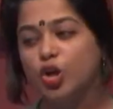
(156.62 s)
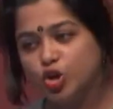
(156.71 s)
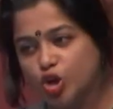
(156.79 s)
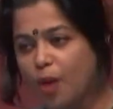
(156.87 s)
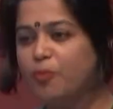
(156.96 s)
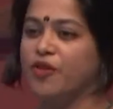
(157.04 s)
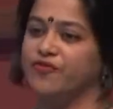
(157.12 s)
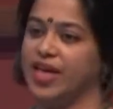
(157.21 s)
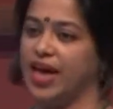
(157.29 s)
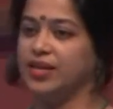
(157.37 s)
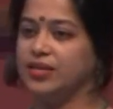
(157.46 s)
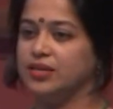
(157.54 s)
Top of
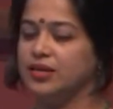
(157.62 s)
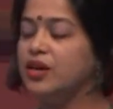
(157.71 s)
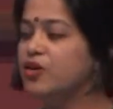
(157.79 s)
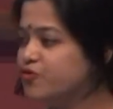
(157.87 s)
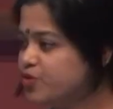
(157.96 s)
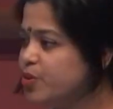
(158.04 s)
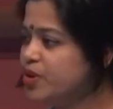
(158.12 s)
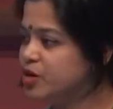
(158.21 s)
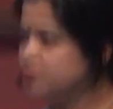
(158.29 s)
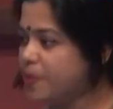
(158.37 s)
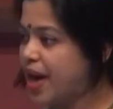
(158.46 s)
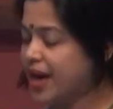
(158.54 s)
that, few
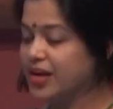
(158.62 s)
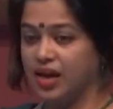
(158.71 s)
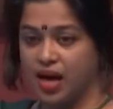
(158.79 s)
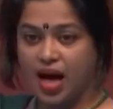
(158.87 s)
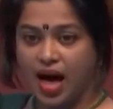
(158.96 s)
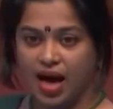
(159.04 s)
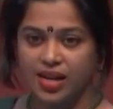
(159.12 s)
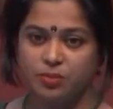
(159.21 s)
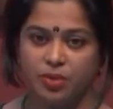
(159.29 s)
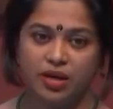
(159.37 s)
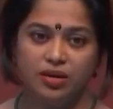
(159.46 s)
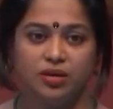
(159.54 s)
years back,
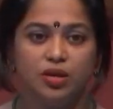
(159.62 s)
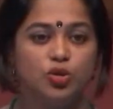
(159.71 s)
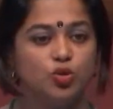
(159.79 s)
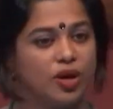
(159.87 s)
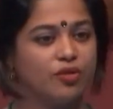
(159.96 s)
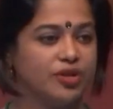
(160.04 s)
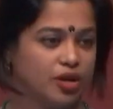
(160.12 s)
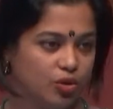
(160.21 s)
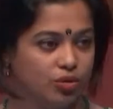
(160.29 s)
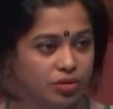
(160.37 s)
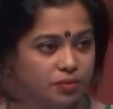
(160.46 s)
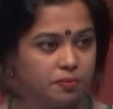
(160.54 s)
Halima took out a
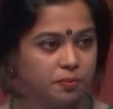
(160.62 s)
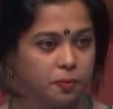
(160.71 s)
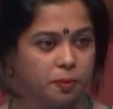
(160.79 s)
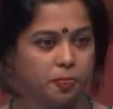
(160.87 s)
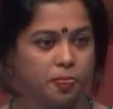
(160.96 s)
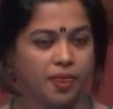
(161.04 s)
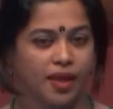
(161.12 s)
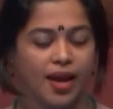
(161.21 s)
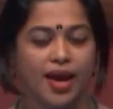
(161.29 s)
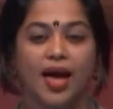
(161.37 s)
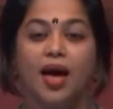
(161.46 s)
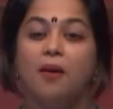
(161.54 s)
loan,
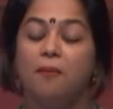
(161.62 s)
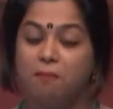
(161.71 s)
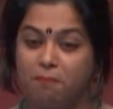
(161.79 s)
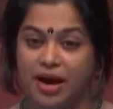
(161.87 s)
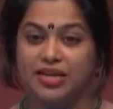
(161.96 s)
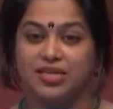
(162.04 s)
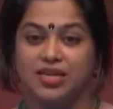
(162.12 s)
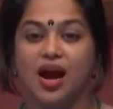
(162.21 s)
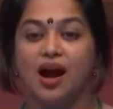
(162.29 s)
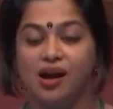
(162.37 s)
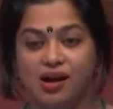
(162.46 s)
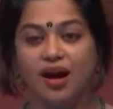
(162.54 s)
but
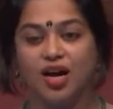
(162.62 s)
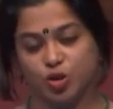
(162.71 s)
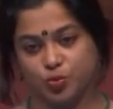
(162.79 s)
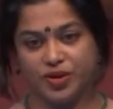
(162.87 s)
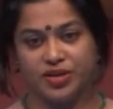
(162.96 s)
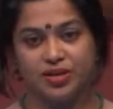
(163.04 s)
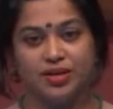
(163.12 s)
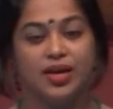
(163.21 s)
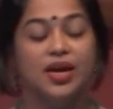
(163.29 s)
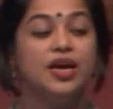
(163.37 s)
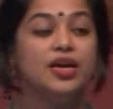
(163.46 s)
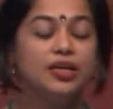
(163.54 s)
her husband
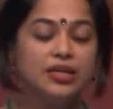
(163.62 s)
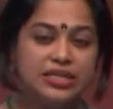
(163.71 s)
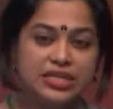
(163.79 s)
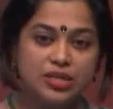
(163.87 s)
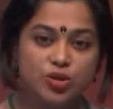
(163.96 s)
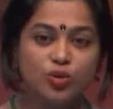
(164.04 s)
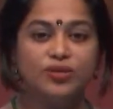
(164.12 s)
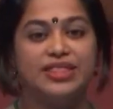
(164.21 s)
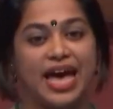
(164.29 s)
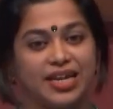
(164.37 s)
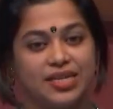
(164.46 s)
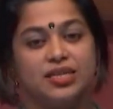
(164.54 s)
took
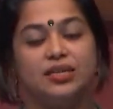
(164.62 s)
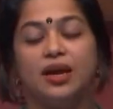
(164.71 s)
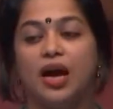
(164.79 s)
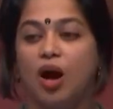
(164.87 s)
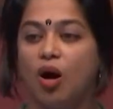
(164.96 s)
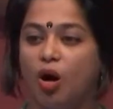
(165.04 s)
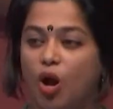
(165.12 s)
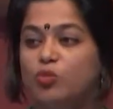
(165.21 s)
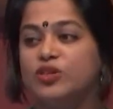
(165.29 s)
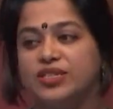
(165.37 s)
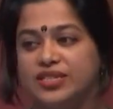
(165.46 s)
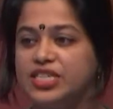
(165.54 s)
that
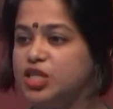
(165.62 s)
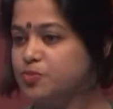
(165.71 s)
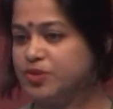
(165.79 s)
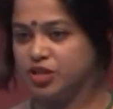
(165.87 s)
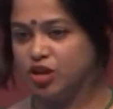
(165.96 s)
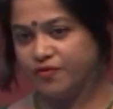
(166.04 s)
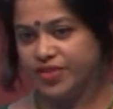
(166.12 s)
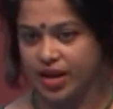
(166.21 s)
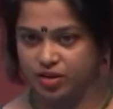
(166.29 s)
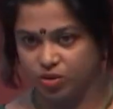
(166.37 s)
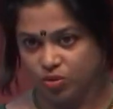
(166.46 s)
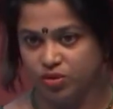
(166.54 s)
almost 60% of
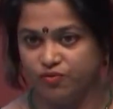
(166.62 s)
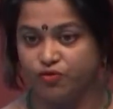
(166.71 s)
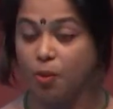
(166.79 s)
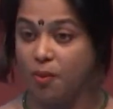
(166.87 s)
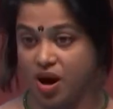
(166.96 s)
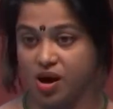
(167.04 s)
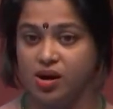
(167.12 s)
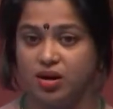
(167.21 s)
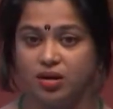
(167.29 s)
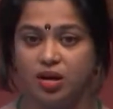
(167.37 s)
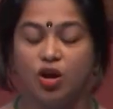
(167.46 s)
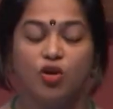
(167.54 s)
that loan from her
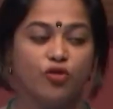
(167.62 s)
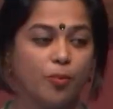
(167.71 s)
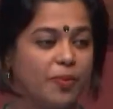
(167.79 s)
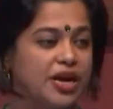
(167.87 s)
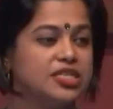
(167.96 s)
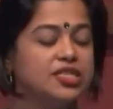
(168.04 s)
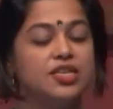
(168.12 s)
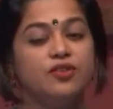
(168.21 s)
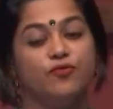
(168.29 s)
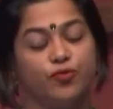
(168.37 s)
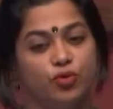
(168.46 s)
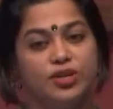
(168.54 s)
for purchasing
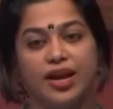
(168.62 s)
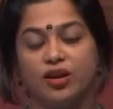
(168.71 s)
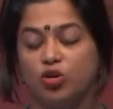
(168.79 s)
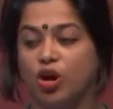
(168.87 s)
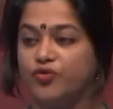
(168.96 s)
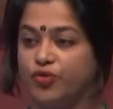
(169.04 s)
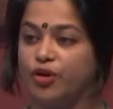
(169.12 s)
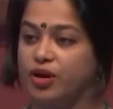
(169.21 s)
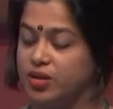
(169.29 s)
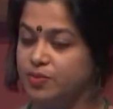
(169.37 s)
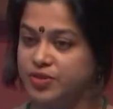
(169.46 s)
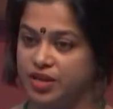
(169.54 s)
food and cloth for
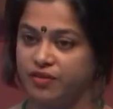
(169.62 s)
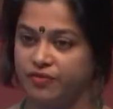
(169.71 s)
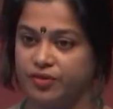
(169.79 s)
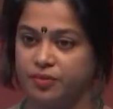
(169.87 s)
himself.